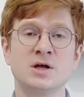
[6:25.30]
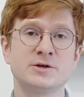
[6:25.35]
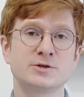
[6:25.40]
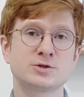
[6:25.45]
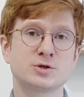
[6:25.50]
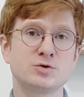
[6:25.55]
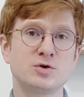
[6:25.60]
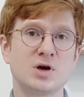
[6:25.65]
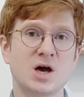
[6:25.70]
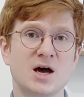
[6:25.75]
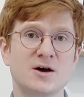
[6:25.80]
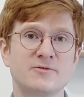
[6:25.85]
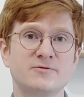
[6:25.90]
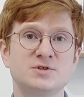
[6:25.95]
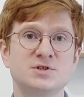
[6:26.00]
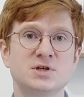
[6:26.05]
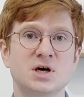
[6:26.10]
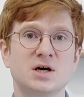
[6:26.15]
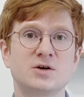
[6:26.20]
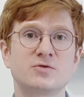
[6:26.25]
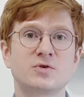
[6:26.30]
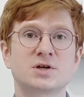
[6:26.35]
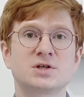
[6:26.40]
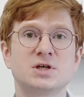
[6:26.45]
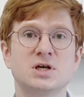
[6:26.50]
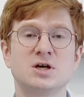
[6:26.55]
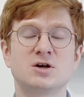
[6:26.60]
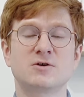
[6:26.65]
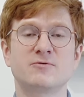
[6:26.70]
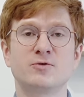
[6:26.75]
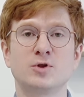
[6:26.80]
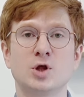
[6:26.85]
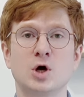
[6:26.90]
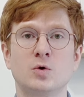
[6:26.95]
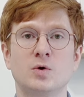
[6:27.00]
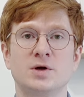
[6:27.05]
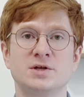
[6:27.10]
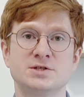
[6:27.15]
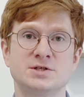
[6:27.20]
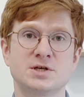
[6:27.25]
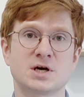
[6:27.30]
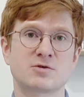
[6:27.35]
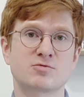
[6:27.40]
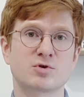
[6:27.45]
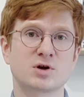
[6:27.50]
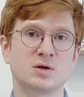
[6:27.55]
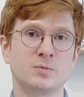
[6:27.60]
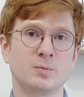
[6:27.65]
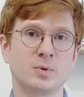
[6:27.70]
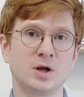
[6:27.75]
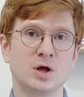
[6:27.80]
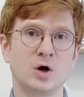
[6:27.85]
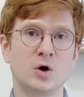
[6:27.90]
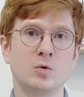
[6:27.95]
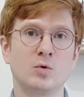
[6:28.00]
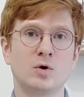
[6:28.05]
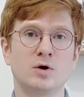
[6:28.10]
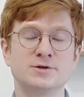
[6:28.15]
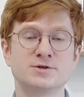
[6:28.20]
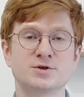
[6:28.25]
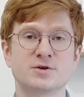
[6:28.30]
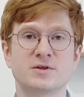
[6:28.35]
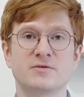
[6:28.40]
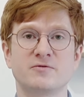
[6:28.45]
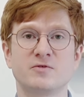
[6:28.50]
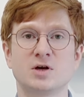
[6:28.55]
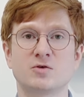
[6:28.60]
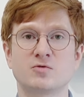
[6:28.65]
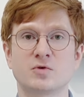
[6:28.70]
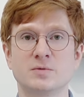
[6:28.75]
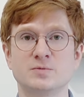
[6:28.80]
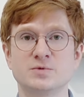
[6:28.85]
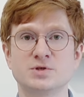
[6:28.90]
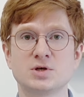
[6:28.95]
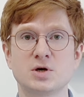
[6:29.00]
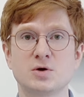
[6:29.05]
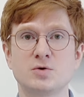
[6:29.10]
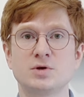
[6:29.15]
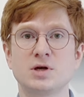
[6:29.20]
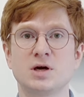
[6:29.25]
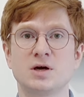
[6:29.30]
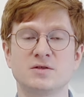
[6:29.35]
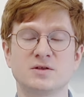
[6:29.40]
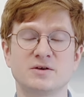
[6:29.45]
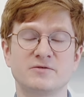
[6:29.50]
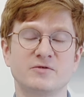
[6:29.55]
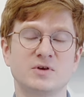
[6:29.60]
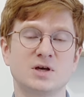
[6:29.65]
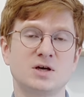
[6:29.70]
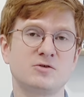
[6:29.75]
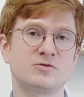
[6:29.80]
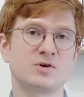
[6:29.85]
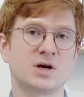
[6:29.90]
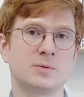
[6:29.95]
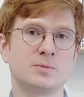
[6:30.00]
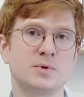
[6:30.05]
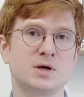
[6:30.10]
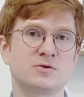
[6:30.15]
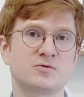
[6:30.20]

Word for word: so you have direct airflow and direct blow onto the VRM zone and the VRM